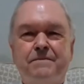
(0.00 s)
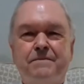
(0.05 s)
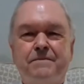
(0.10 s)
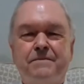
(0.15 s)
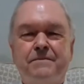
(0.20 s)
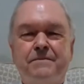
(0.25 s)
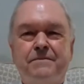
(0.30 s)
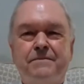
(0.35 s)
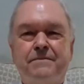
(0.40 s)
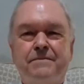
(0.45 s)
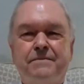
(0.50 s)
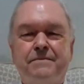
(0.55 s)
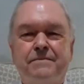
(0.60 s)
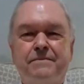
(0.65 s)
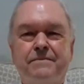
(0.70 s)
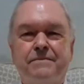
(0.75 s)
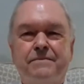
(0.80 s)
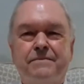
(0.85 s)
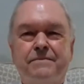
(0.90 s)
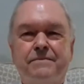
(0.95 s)

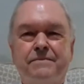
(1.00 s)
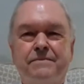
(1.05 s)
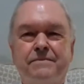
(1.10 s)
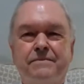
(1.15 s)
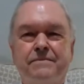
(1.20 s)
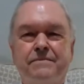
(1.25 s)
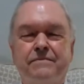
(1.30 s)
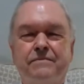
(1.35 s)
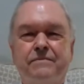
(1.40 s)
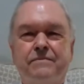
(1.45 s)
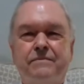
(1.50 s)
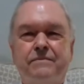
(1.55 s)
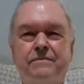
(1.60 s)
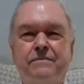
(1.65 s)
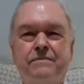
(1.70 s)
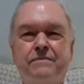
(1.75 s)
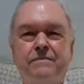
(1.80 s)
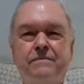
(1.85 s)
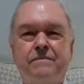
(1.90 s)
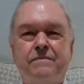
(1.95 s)

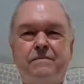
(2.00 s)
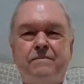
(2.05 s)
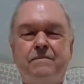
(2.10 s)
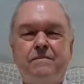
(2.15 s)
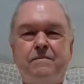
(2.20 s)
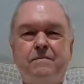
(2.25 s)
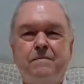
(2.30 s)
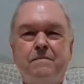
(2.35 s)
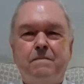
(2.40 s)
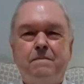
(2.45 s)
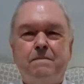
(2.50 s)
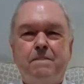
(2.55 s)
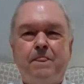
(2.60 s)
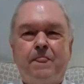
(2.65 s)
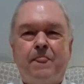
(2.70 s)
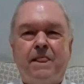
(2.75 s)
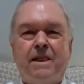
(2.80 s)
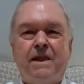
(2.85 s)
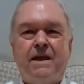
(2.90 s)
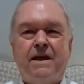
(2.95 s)

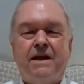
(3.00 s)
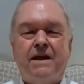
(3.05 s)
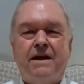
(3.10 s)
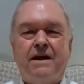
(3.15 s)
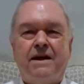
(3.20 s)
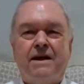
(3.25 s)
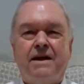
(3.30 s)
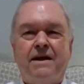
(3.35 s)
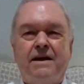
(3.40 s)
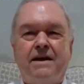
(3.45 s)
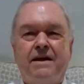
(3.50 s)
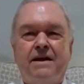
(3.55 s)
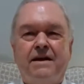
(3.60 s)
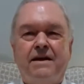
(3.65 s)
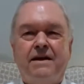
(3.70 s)
No one is speaking in this clip.